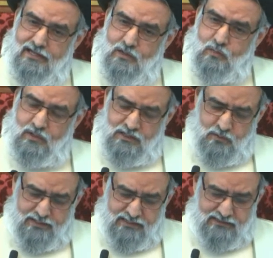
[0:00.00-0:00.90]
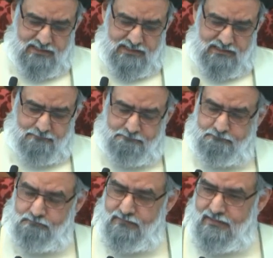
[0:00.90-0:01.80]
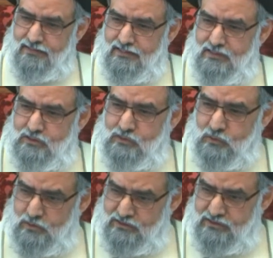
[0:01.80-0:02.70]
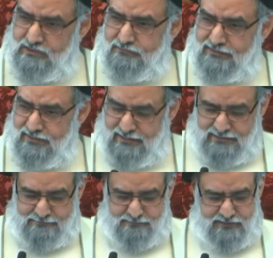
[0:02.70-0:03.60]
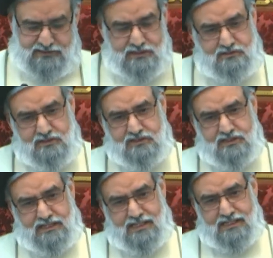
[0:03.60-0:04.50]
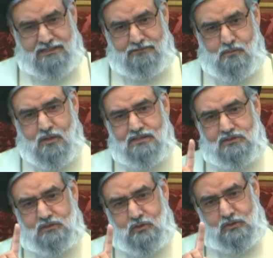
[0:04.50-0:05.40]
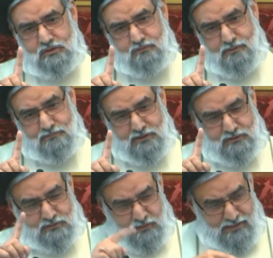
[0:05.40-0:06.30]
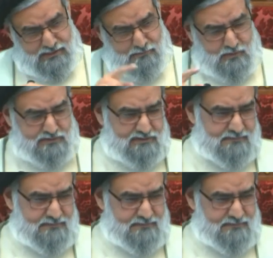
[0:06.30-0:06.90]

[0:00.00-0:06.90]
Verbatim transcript: When you look at the sources of Islam, it's interesting. I'll give you one source from the Sunni books